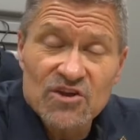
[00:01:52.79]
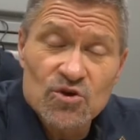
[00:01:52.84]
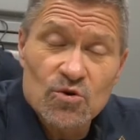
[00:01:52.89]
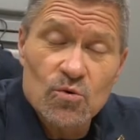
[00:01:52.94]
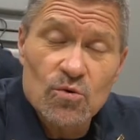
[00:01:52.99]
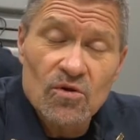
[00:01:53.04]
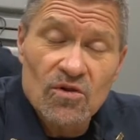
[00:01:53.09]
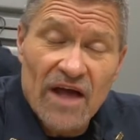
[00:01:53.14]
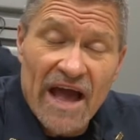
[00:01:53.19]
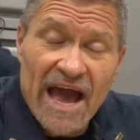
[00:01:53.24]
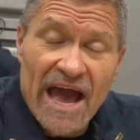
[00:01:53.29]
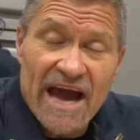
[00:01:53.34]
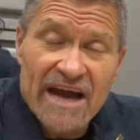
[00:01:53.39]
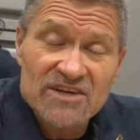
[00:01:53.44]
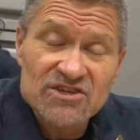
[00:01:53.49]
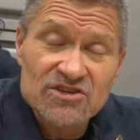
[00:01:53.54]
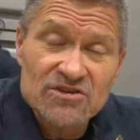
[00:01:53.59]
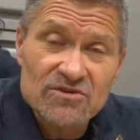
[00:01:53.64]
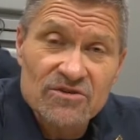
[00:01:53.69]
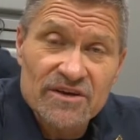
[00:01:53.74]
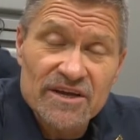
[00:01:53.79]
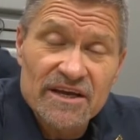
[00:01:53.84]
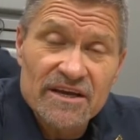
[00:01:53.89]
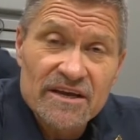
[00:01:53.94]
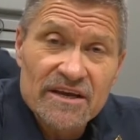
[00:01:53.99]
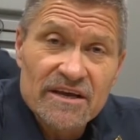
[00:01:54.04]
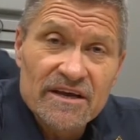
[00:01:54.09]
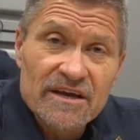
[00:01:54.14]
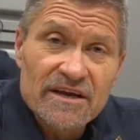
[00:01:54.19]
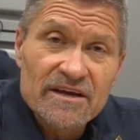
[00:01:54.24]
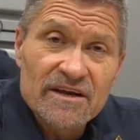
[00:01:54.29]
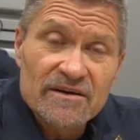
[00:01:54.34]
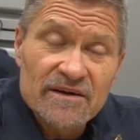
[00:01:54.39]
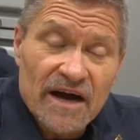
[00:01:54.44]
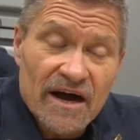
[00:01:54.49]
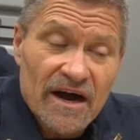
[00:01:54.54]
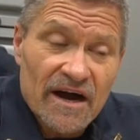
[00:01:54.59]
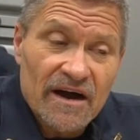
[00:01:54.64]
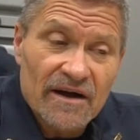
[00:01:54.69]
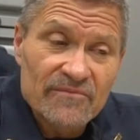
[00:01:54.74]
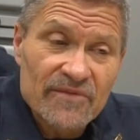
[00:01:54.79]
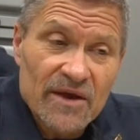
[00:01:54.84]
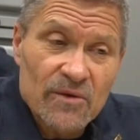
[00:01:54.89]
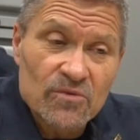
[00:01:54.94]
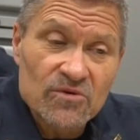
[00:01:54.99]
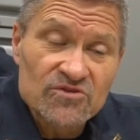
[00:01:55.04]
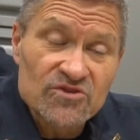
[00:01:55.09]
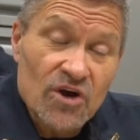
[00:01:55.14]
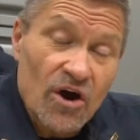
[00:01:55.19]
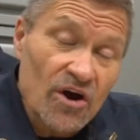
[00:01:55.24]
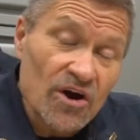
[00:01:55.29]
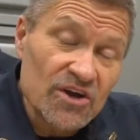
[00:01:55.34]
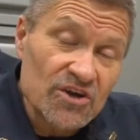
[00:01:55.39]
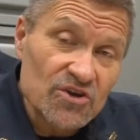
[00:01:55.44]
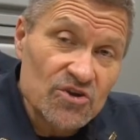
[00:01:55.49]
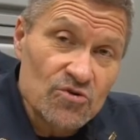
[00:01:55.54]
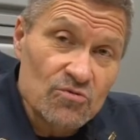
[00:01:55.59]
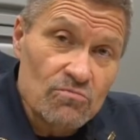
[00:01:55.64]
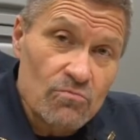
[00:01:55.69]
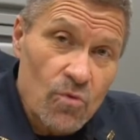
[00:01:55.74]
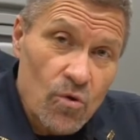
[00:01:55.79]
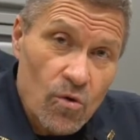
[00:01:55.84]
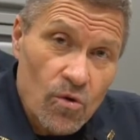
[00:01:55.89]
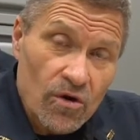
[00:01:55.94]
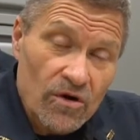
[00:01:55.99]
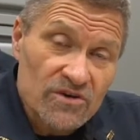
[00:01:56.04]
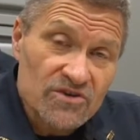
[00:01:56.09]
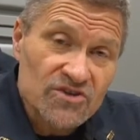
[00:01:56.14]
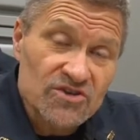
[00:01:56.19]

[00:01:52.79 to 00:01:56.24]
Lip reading: you will actually they will target you more.